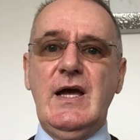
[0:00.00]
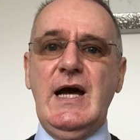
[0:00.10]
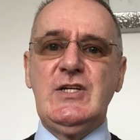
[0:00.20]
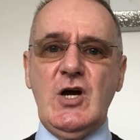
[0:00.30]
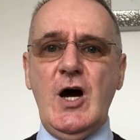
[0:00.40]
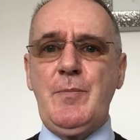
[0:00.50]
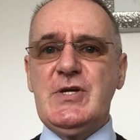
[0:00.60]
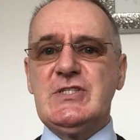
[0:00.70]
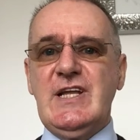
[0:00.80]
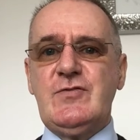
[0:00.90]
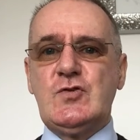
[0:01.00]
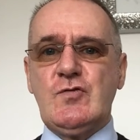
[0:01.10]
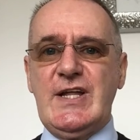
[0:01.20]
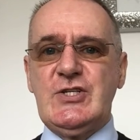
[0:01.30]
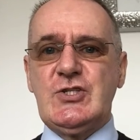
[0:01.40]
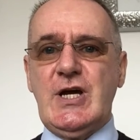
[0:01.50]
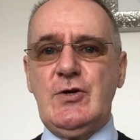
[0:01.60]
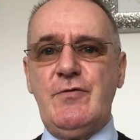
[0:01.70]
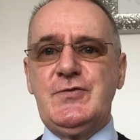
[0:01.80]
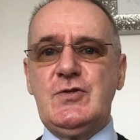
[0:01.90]
And carpets left drenched can
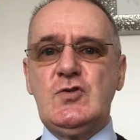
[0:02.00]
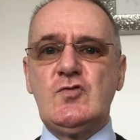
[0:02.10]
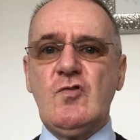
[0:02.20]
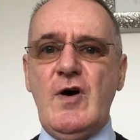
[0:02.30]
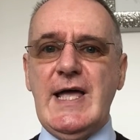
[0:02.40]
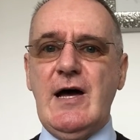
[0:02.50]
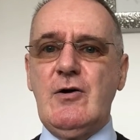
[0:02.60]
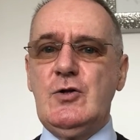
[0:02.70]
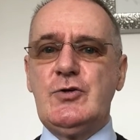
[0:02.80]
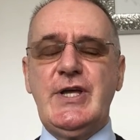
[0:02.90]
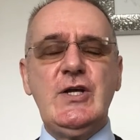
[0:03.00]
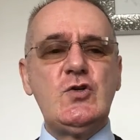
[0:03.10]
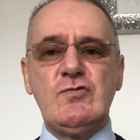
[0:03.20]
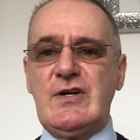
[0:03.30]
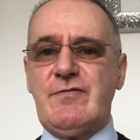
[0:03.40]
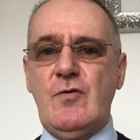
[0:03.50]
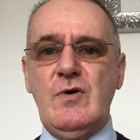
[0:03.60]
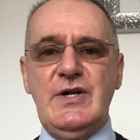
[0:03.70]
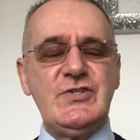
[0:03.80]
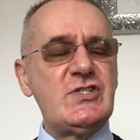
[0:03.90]
often dry out looking dreadful
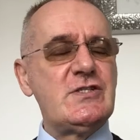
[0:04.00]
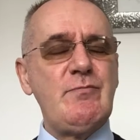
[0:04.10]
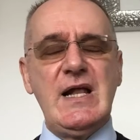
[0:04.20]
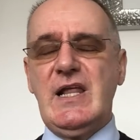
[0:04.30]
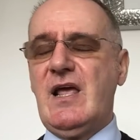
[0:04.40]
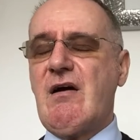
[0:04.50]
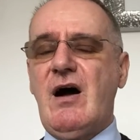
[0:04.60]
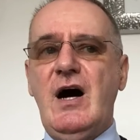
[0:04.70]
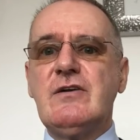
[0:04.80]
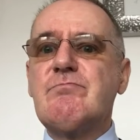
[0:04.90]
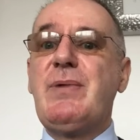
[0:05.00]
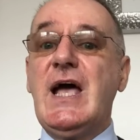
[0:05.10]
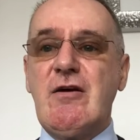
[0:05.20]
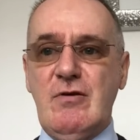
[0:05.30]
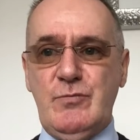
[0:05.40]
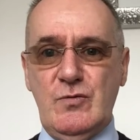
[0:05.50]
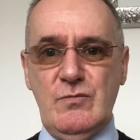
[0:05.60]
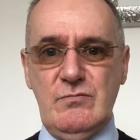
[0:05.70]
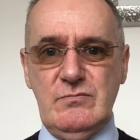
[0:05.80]
and smelling unbearable.